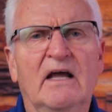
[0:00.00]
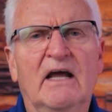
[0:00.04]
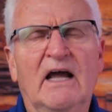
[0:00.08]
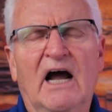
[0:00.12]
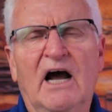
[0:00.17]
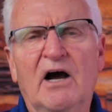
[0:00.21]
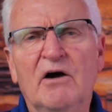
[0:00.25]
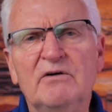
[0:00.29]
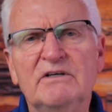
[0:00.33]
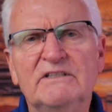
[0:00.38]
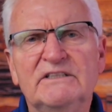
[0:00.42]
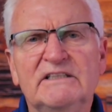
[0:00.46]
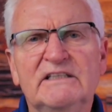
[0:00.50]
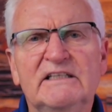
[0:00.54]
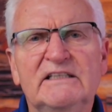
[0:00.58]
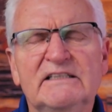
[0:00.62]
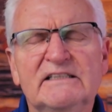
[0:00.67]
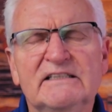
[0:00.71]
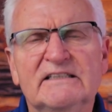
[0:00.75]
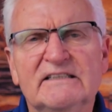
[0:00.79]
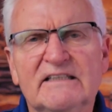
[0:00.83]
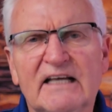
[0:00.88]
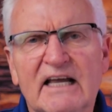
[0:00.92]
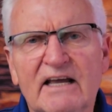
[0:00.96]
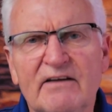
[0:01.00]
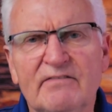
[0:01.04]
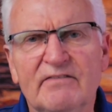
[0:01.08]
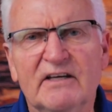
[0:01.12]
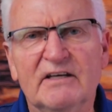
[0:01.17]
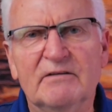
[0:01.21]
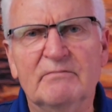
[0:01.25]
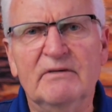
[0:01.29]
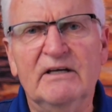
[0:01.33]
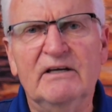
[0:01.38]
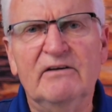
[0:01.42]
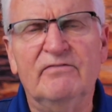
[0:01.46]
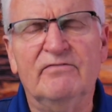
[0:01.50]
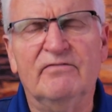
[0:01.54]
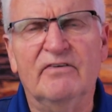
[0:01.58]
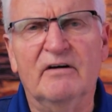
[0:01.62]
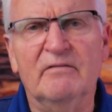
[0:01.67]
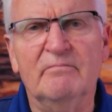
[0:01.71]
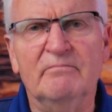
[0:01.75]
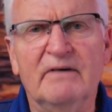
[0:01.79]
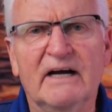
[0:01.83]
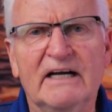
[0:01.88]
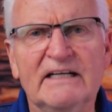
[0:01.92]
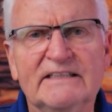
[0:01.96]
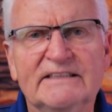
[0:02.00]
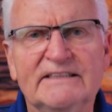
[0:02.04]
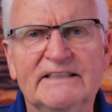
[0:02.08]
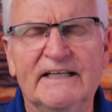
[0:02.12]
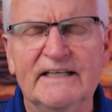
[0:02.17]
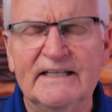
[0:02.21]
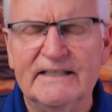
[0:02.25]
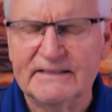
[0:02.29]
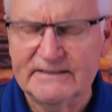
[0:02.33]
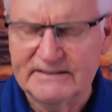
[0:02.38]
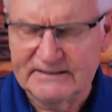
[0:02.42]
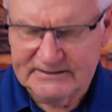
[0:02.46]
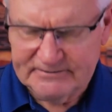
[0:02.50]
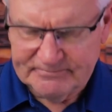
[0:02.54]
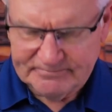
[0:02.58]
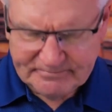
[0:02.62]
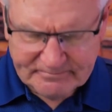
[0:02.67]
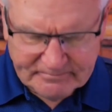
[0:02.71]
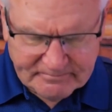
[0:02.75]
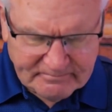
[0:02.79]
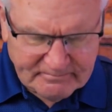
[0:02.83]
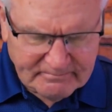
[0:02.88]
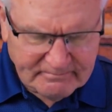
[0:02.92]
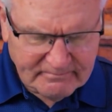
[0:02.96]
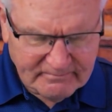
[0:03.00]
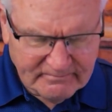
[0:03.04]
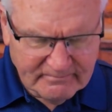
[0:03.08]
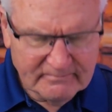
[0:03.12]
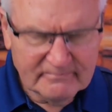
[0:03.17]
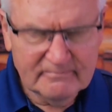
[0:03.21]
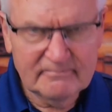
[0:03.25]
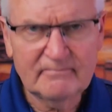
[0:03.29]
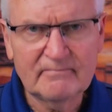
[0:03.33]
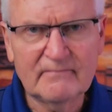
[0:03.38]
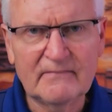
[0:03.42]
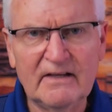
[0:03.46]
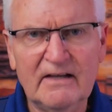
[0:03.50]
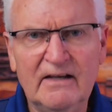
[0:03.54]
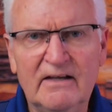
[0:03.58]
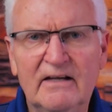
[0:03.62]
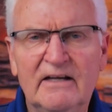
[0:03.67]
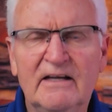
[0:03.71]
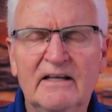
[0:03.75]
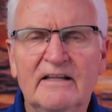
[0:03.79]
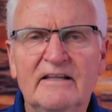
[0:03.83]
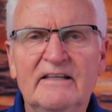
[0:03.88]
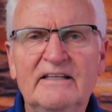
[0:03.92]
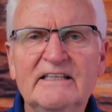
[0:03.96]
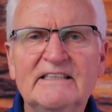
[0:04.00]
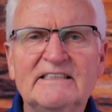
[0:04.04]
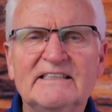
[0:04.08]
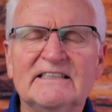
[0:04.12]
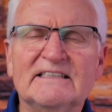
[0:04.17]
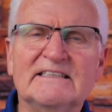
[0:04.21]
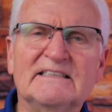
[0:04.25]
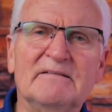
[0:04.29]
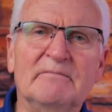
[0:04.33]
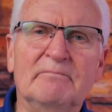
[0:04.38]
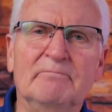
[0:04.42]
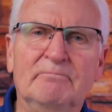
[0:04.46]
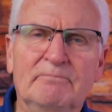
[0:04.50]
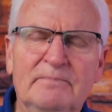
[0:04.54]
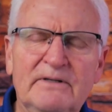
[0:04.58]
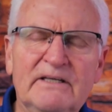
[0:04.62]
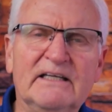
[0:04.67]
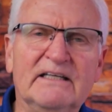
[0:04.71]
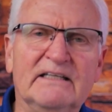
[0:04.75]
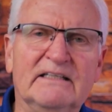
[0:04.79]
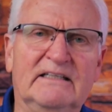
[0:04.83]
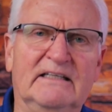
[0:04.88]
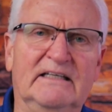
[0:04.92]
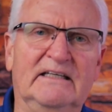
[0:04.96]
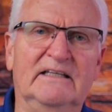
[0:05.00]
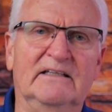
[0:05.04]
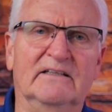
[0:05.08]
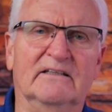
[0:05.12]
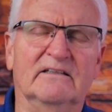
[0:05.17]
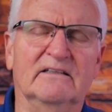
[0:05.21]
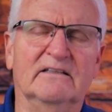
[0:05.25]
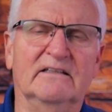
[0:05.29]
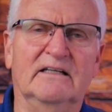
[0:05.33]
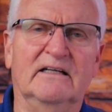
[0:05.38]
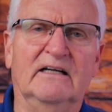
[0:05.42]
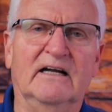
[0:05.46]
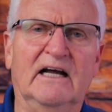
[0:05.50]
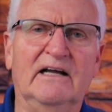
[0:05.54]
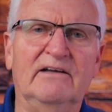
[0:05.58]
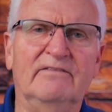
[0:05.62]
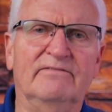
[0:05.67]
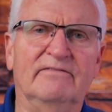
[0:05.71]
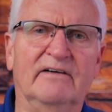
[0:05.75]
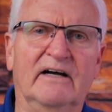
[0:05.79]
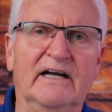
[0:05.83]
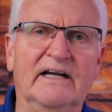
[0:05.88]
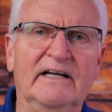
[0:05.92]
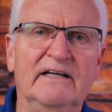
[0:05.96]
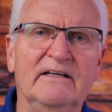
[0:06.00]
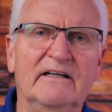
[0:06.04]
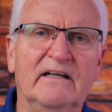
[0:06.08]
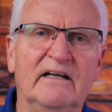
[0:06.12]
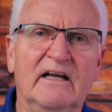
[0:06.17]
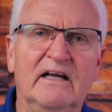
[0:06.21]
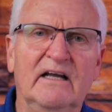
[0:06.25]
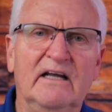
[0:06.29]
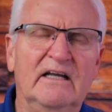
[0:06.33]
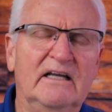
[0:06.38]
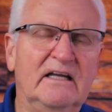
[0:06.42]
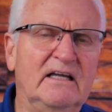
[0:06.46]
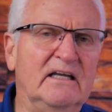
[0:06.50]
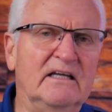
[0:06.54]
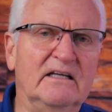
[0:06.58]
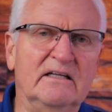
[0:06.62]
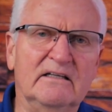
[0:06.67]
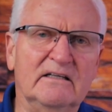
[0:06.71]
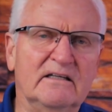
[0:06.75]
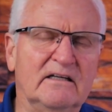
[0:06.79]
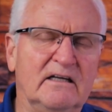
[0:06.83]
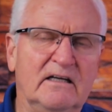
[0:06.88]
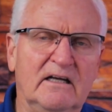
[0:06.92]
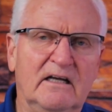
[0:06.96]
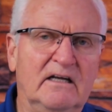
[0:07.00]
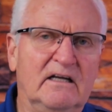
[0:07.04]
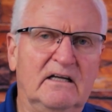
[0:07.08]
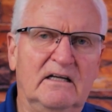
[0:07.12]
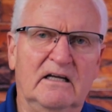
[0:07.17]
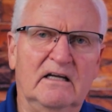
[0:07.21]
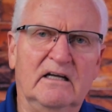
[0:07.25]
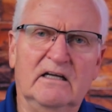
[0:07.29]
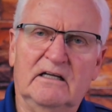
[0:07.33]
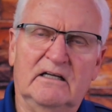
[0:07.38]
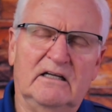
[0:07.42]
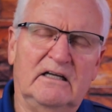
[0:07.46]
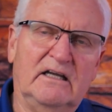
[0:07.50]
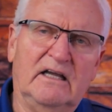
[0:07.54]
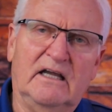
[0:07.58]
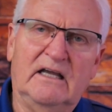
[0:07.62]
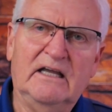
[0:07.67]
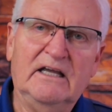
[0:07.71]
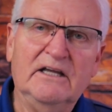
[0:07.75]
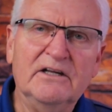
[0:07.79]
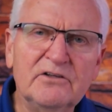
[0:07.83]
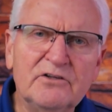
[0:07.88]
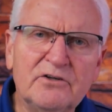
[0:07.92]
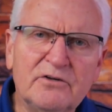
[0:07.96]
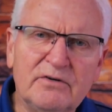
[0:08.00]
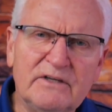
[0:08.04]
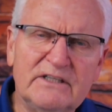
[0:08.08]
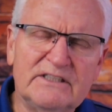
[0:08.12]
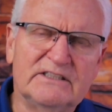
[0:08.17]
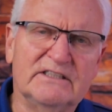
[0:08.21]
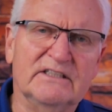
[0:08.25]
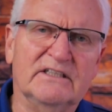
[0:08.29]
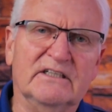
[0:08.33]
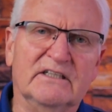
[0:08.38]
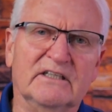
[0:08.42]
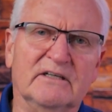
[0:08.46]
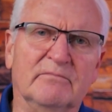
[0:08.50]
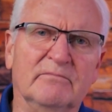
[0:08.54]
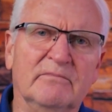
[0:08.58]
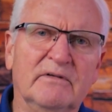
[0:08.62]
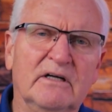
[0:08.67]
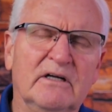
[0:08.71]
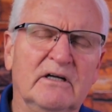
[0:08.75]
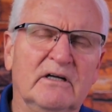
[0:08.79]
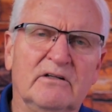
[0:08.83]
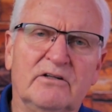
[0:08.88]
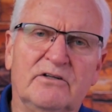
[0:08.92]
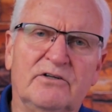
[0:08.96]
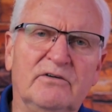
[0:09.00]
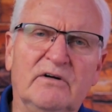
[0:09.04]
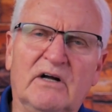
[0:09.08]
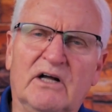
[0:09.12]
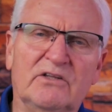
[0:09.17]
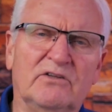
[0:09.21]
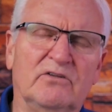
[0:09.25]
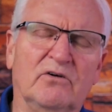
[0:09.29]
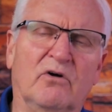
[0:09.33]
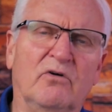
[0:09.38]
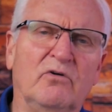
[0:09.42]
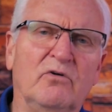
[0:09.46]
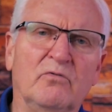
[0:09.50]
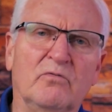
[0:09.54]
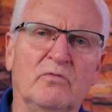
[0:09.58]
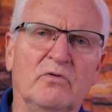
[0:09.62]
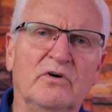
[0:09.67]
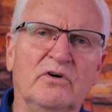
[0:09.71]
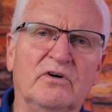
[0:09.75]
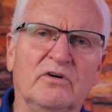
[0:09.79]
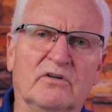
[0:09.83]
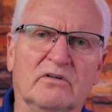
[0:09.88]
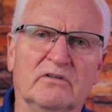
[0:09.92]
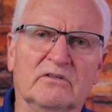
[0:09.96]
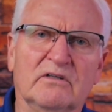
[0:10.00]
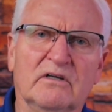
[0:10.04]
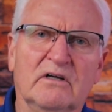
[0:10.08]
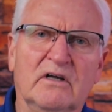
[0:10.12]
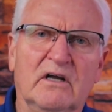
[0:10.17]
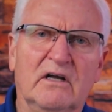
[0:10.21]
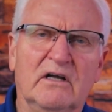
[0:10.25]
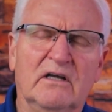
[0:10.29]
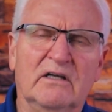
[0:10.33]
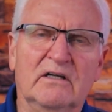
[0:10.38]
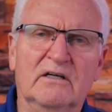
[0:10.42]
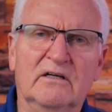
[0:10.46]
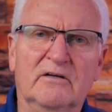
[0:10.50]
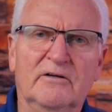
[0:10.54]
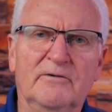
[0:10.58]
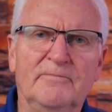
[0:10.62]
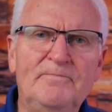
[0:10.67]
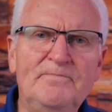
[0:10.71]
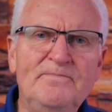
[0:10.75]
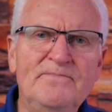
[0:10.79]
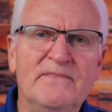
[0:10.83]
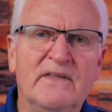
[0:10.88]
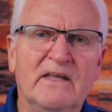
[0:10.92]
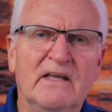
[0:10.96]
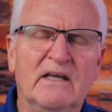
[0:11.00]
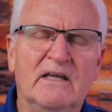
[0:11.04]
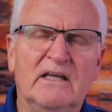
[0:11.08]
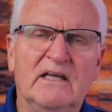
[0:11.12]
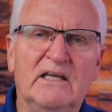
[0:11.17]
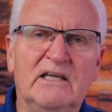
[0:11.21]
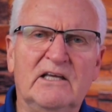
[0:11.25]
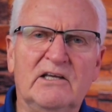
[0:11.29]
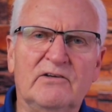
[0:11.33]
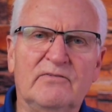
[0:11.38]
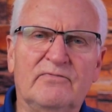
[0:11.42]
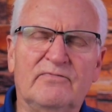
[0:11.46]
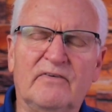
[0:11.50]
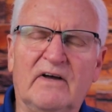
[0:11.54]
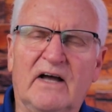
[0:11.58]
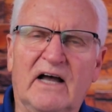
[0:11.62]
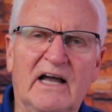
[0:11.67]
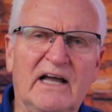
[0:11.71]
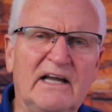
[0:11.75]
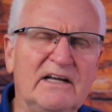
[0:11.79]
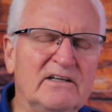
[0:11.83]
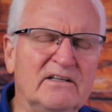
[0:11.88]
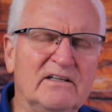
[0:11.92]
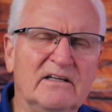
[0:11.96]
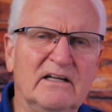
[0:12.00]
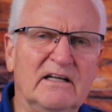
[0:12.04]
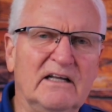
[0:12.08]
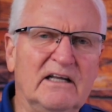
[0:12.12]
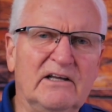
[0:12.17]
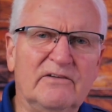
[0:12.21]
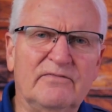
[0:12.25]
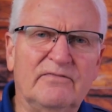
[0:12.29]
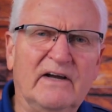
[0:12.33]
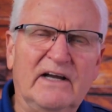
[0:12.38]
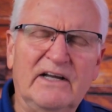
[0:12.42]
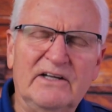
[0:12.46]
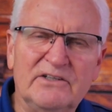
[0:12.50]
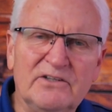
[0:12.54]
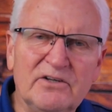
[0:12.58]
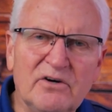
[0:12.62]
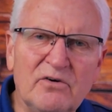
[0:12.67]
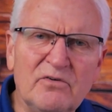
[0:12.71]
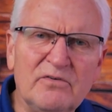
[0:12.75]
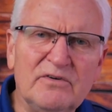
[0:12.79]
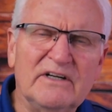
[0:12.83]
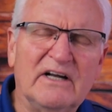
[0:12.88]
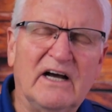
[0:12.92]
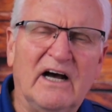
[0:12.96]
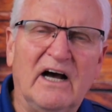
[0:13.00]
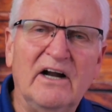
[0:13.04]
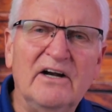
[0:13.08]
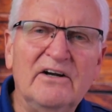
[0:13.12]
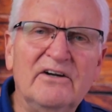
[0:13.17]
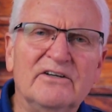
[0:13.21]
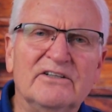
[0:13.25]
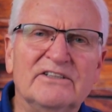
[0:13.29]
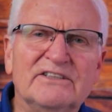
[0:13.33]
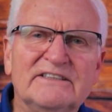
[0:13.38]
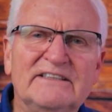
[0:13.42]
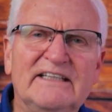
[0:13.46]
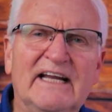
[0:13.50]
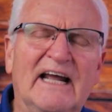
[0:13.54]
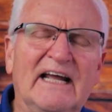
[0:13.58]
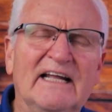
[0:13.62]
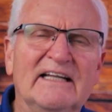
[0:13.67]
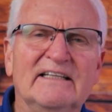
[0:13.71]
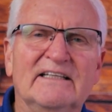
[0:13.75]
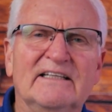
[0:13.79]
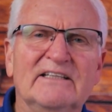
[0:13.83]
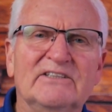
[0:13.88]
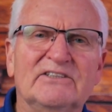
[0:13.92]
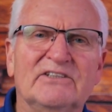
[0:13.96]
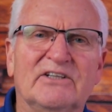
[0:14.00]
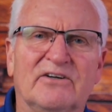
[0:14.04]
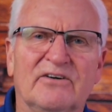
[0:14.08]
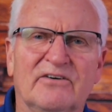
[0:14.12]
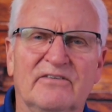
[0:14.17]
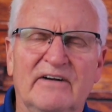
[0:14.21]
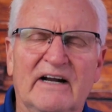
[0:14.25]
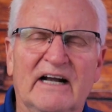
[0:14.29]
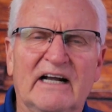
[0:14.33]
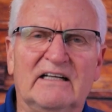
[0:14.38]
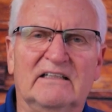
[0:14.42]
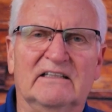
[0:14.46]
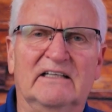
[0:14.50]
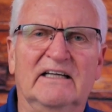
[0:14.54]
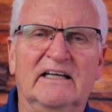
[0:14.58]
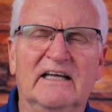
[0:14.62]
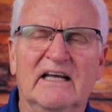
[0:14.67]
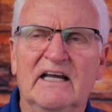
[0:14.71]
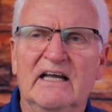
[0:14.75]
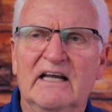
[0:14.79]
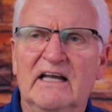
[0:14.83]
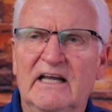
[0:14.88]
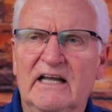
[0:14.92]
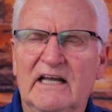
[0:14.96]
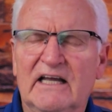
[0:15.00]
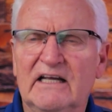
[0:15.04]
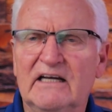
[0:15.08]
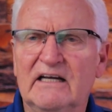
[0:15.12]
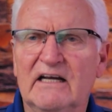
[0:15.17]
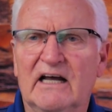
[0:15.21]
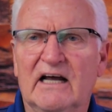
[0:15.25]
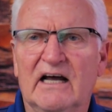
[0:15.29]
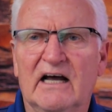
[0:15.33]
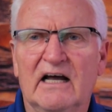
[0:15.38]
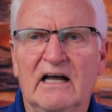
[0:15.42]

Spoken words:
How is he saving me from my sins? This is a big deal that I find in Christendom throughout the whole world. You know, if I don't understand this correctly, and